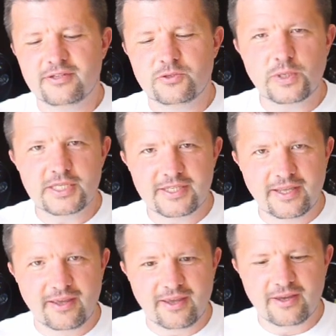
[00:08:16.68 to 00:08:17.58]

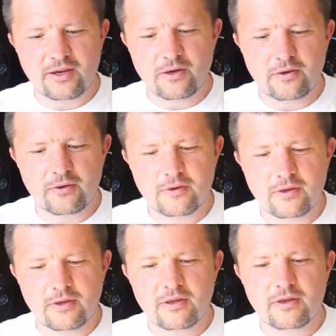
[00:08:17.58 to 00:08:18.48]
twisting,
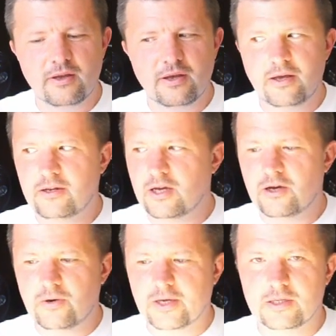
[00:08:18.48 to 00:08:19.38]
and
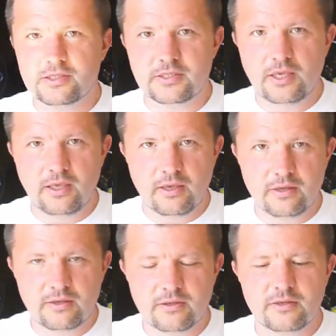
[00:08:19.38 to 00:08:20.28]
now I can see
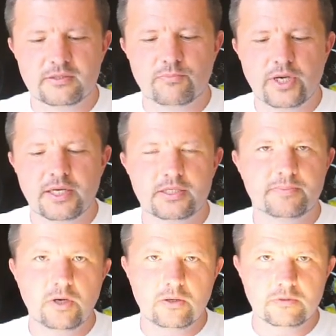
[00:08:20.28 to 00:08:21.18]
it's brightest
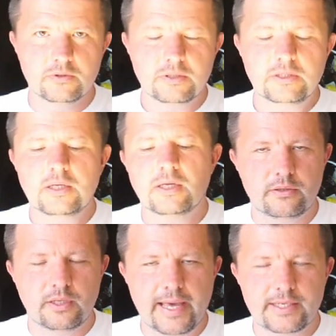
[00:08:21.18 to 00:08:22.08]
mode.
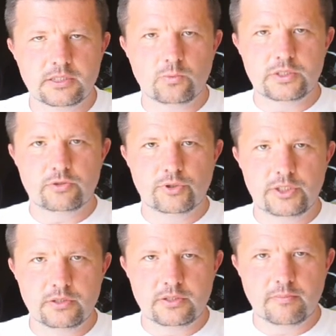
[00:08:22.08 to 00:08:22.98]
The next twist
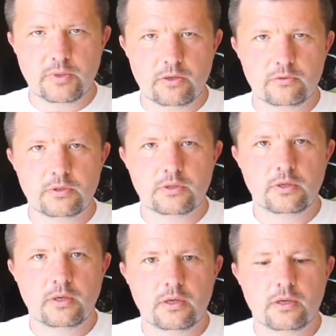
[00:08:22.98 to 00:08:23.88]
reduced the mode,
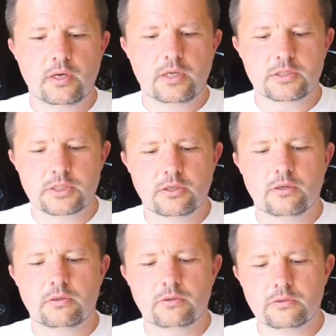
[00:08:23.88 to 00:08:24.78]
and so
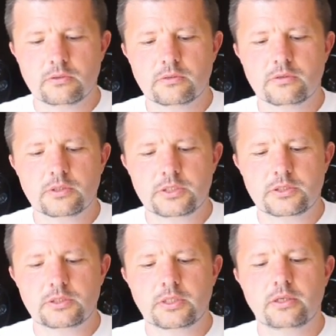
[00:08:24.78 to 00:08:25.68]
on
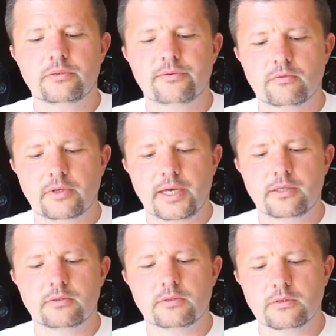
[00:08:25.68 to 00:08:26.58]
till the red,